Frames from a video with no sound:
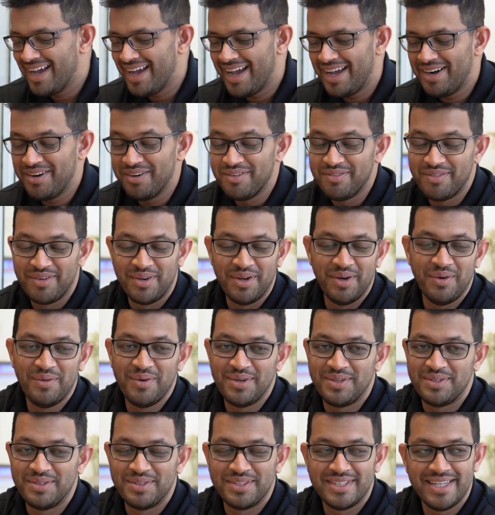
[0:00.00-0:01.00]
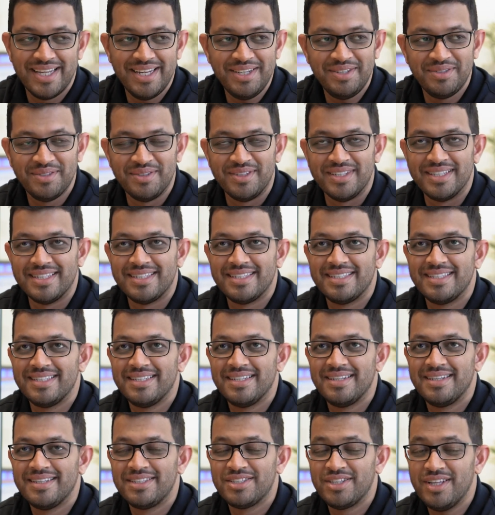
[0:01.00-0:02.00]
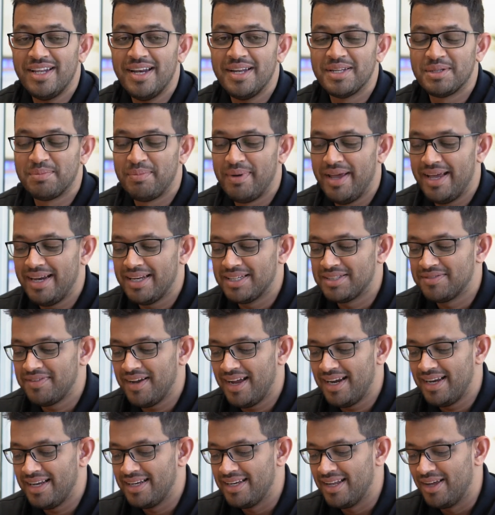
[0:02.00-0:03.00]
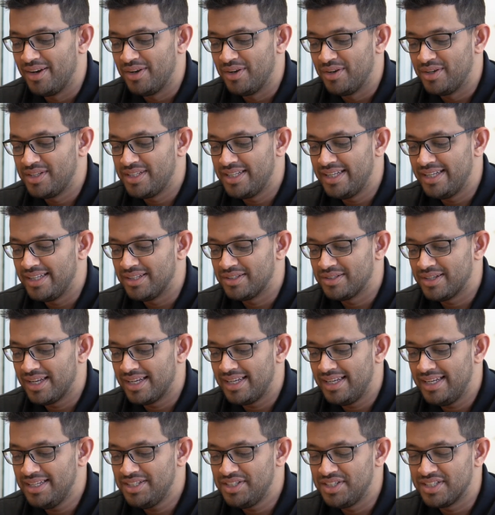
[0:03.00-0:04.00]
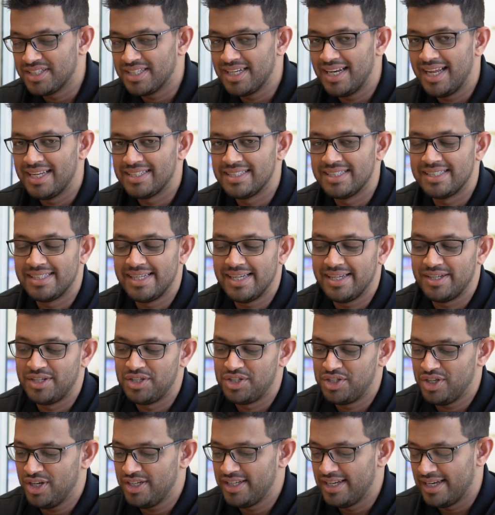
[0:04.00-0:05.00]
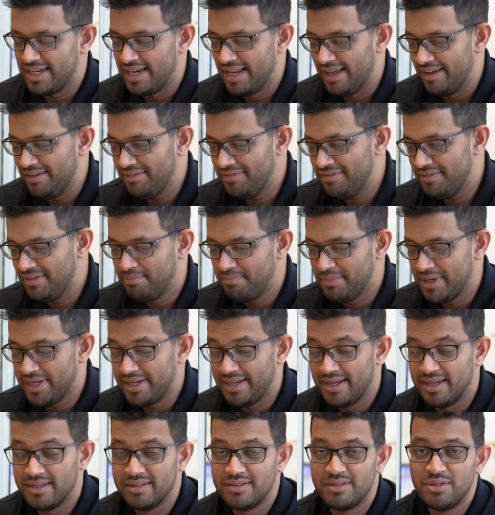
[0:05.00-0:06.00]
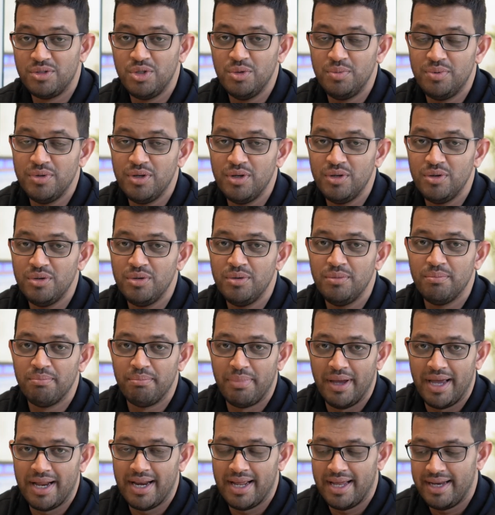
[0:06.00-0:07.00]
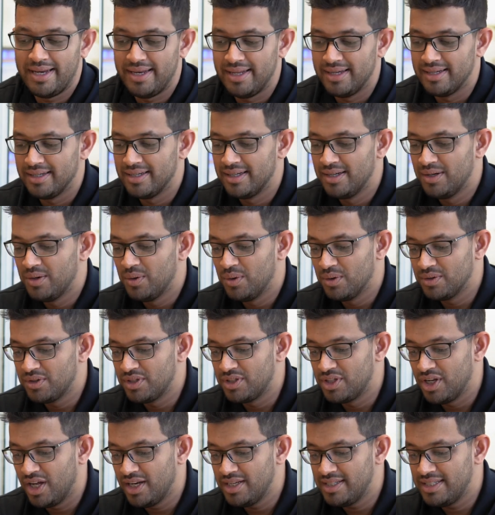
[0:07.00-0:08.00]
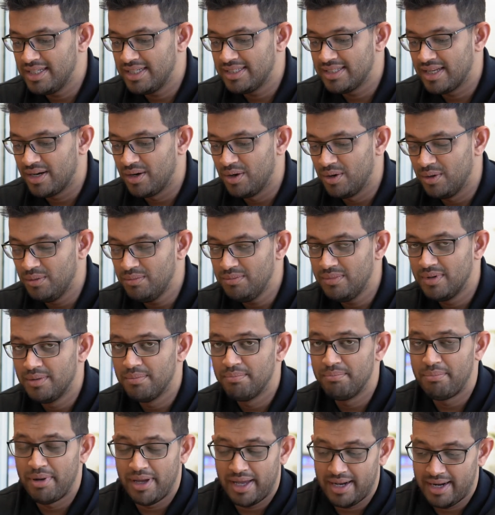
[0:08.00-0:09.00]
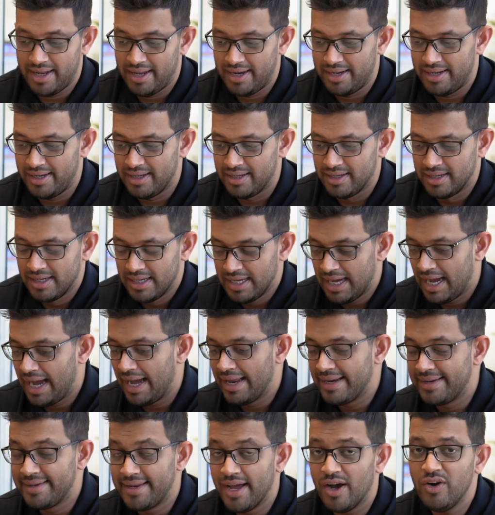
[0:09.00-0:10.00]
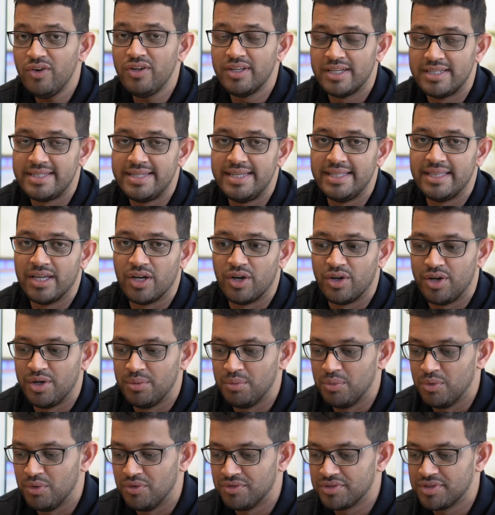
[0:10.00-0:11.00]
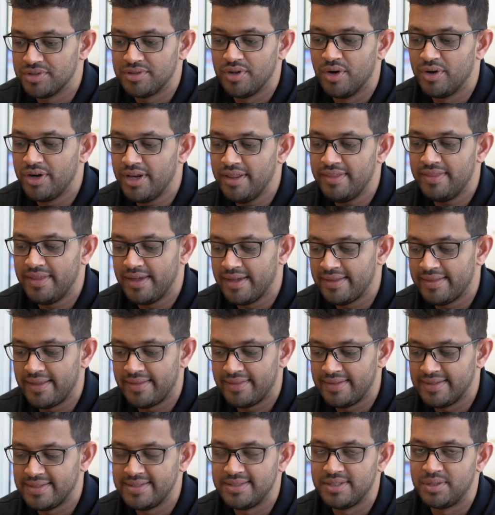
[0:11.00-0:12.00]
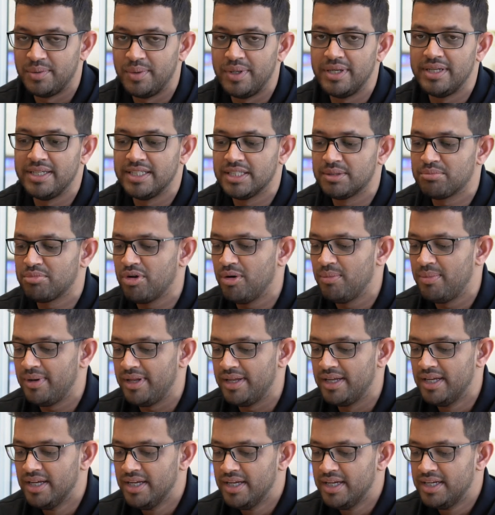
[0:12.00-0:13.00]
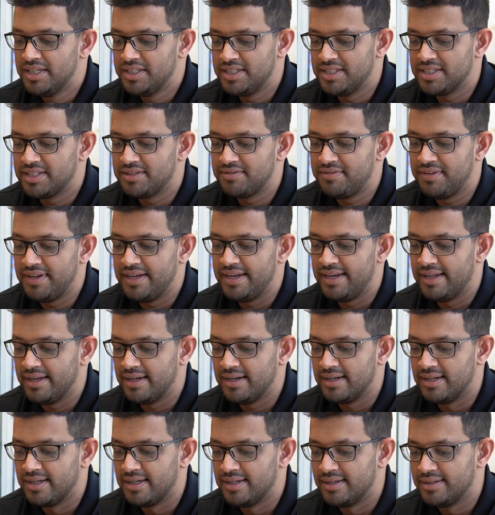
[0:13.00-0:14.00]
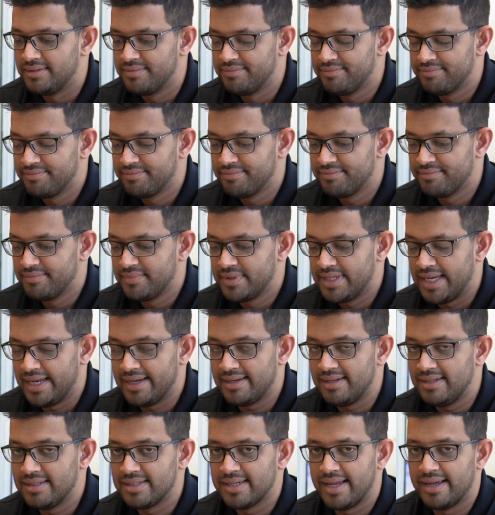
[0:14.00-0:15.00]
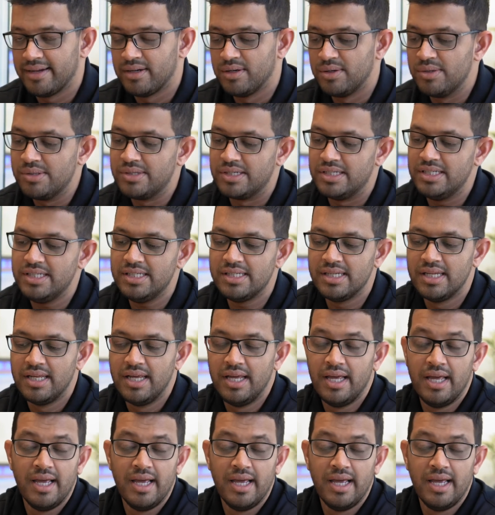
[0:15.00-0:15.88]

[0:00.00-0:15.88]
I don't even know what to say to this. It's not as bad as filing down your teeth, so at least she still has a second shot at life. But yeah, super glue, bad idea. Orthodontics at home, bad idea. I doubt her teeth are going to move, so the only thing that this is doing is probably just feeding her dental psychosis.